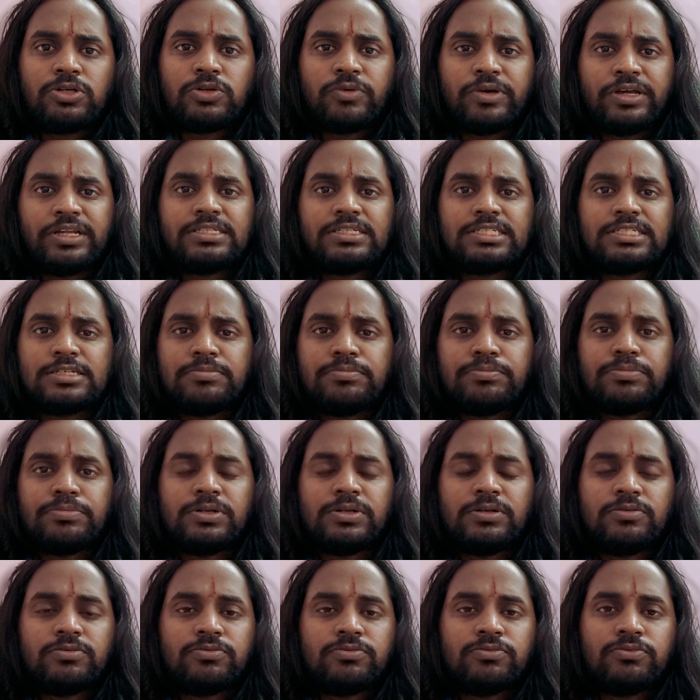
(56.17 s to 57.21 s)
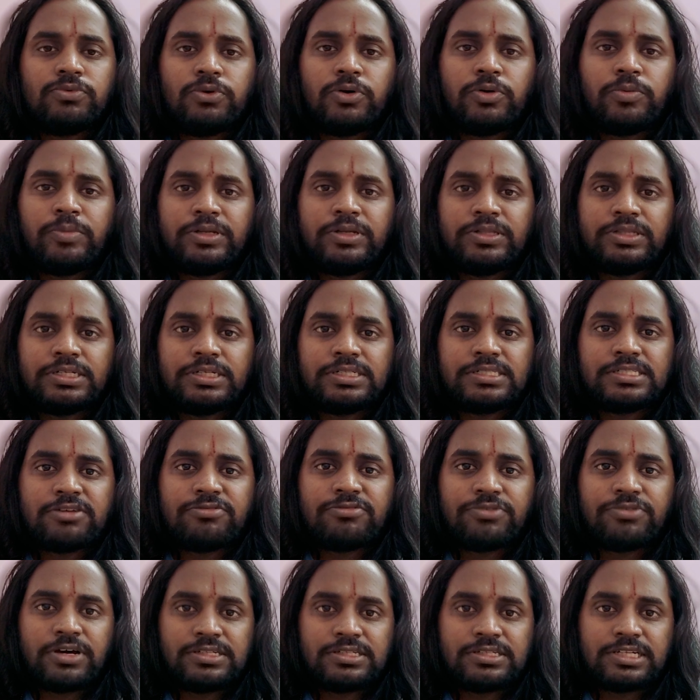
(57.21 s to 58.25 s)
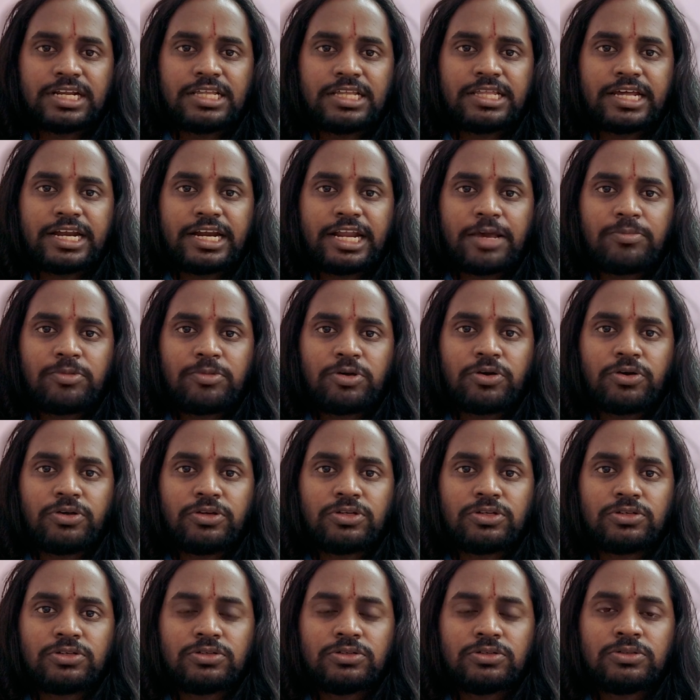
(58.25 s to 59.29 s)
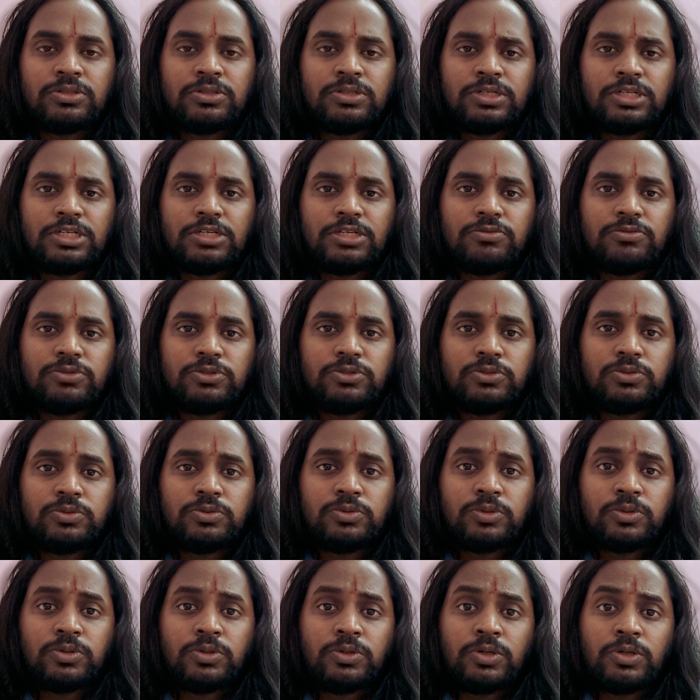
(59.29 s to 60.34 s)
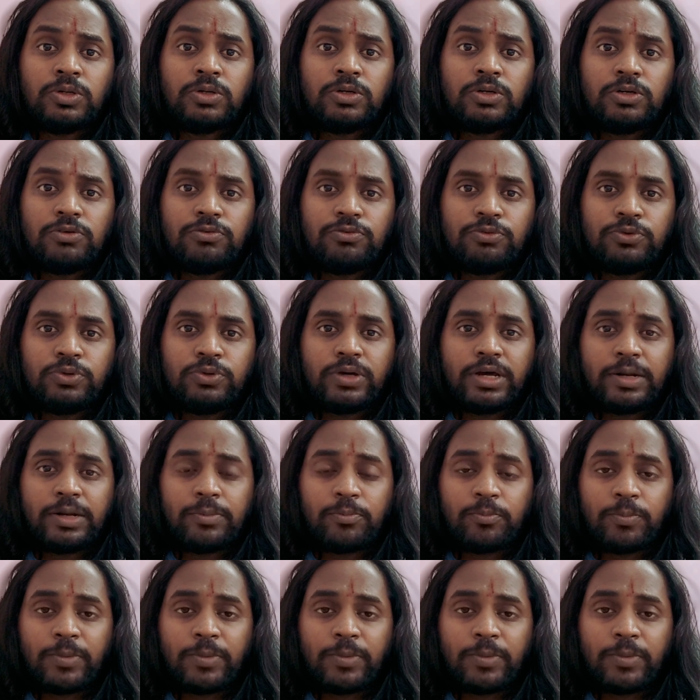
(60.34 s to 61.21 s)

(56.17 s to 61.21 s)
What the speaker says: Very simple 4 methods of asana that I'm going to give you. If you are